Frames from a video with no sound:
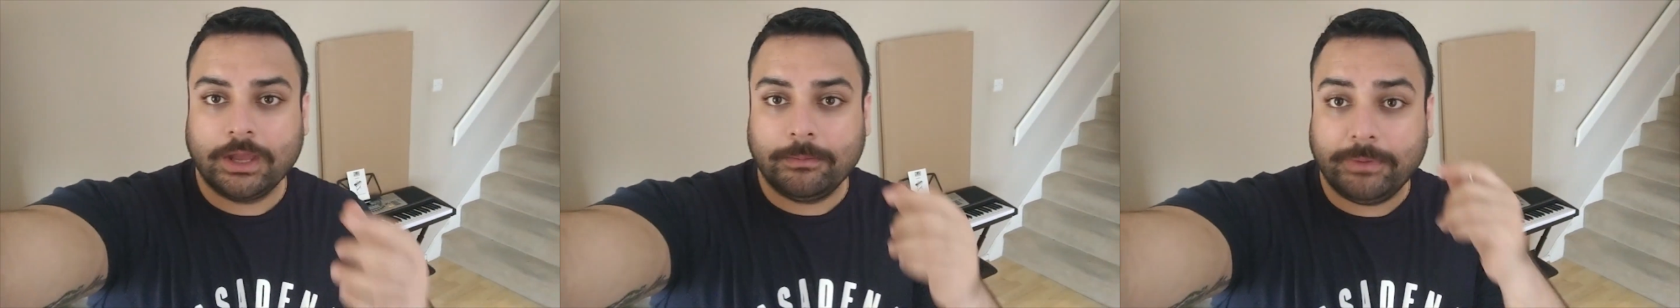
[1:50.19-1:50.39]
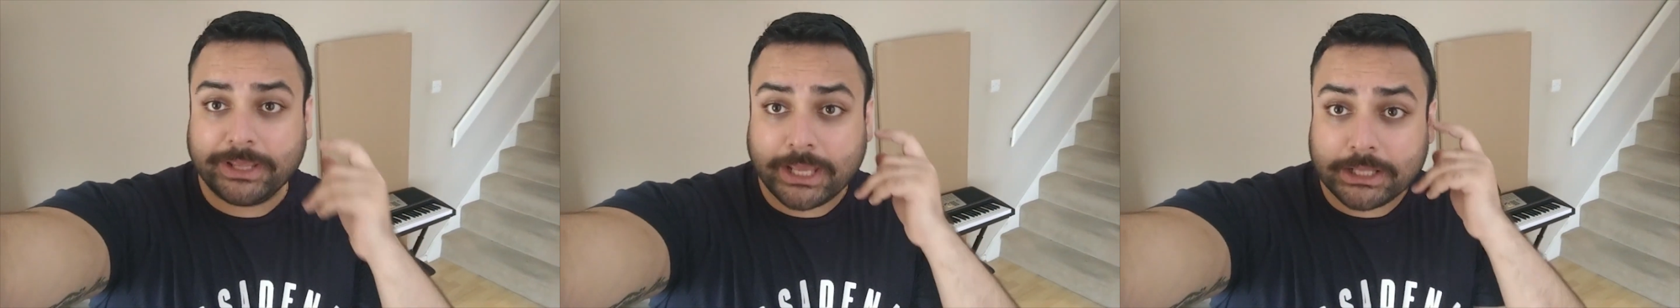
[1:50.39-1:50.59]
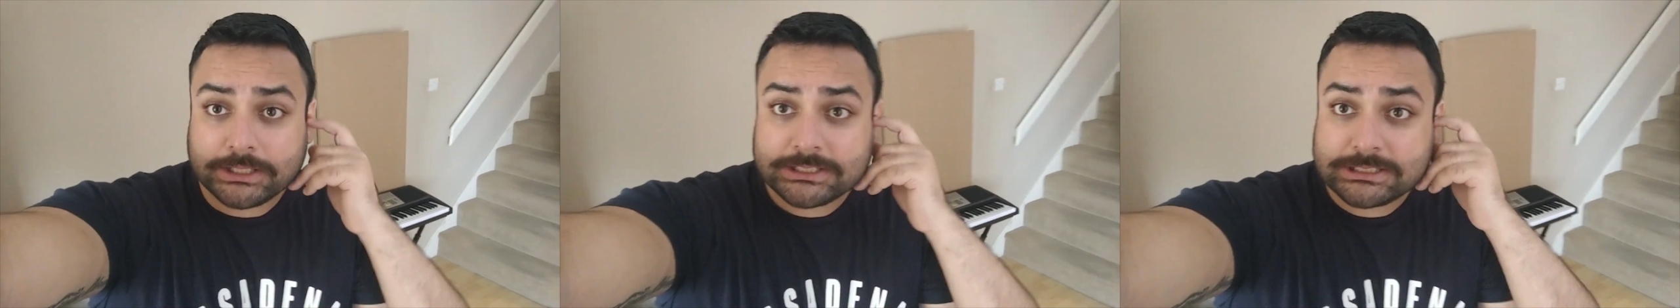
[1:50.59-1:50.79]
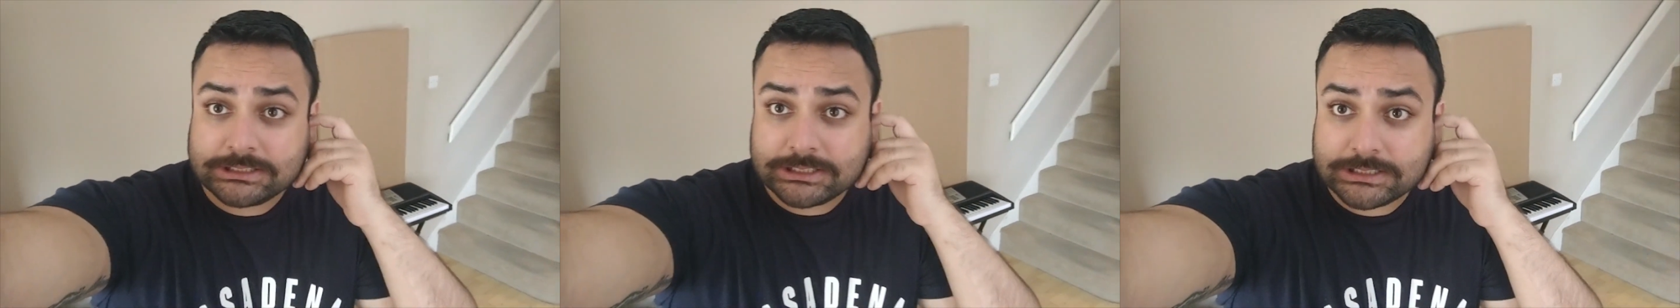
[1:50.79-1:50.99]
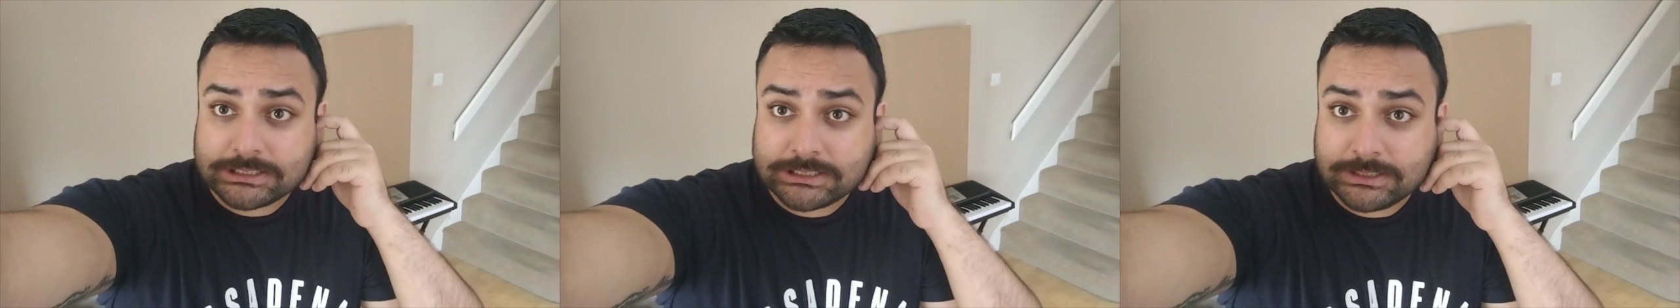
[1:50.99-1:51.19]
But yeah, this,
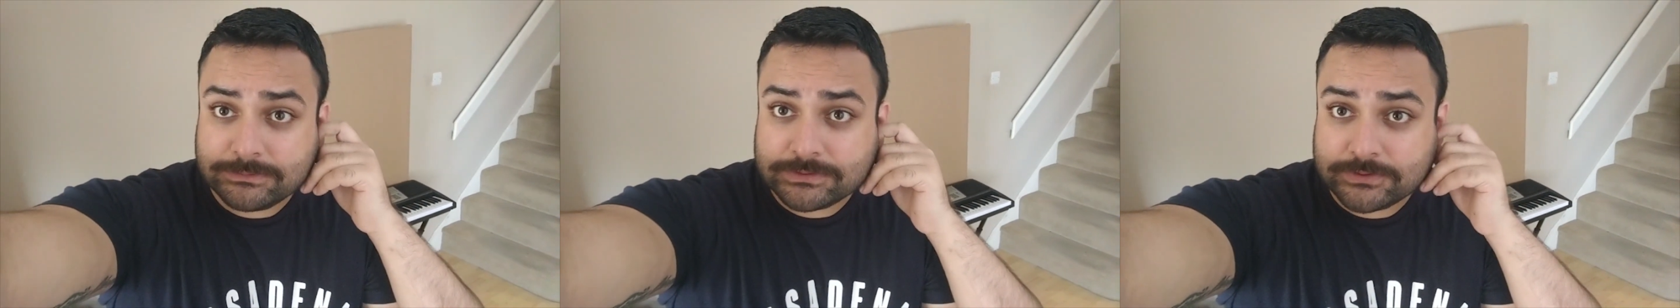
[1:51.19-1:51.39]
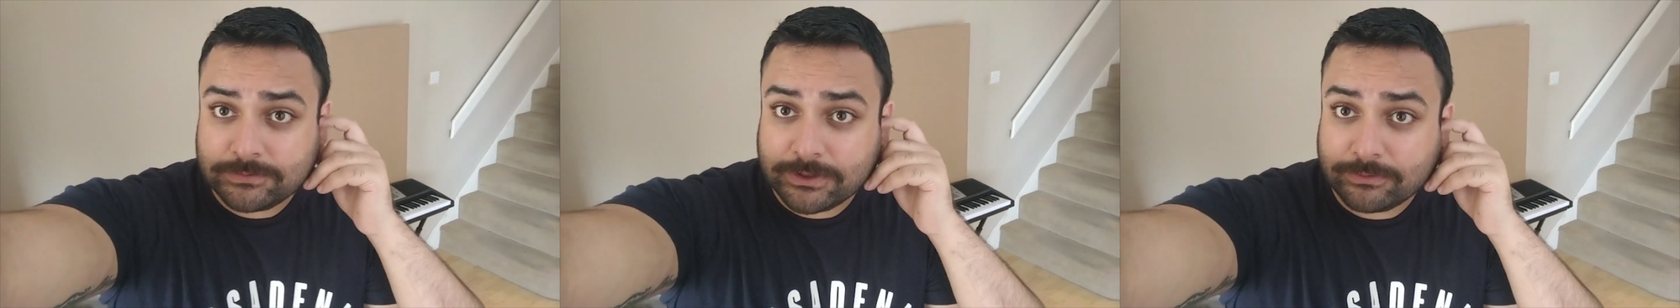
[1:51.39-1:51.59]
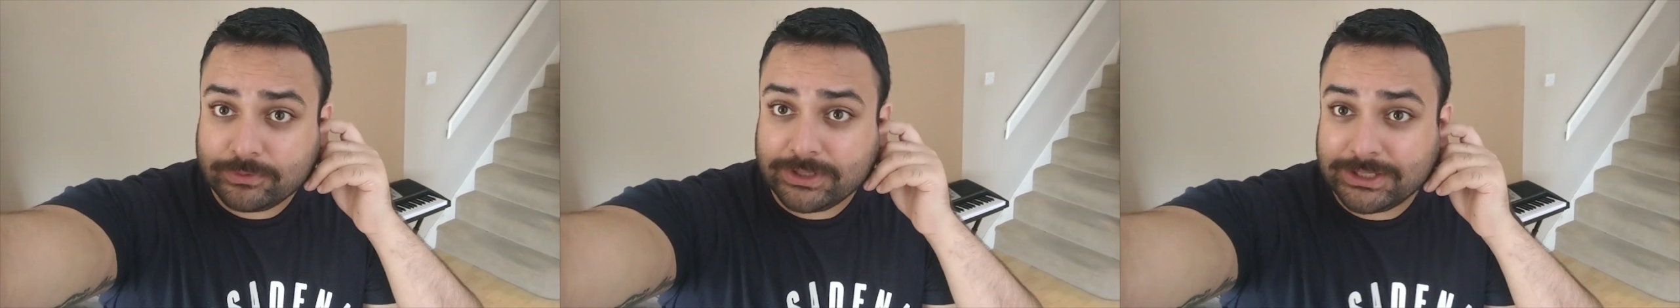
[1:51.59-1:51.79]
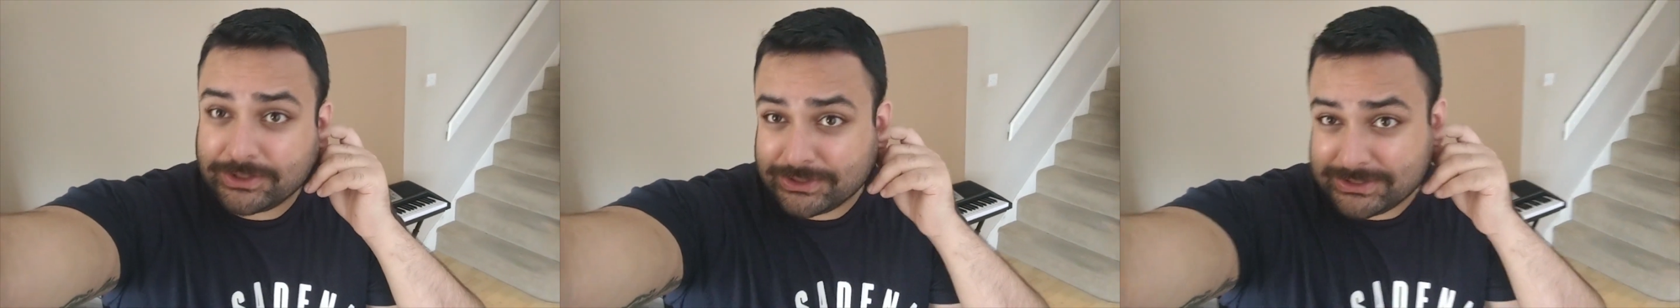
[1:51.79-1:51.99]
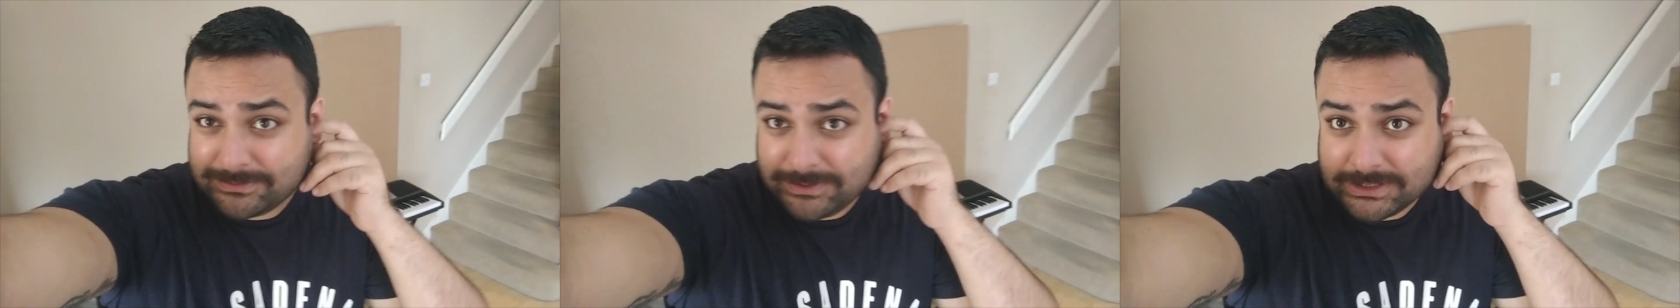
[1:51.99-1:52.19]
this seems to be a really
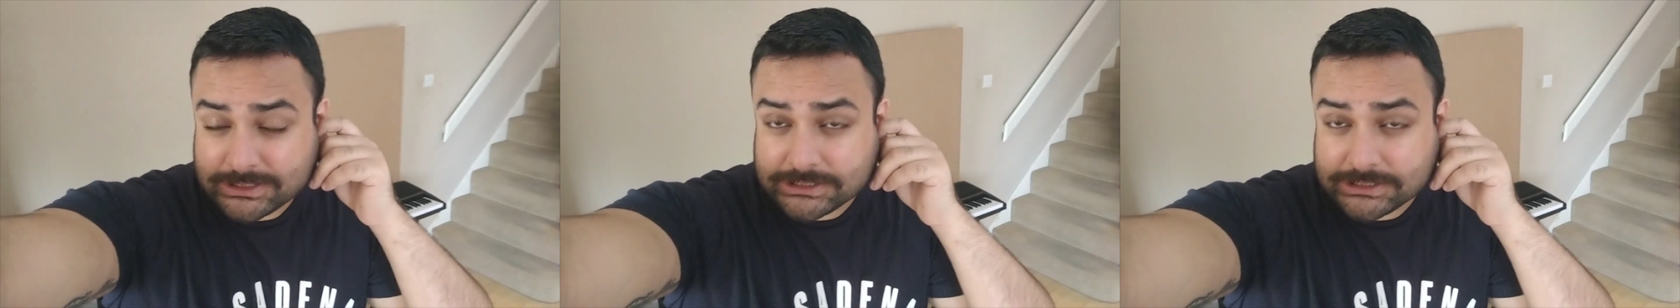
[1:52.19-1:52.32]
nice beach.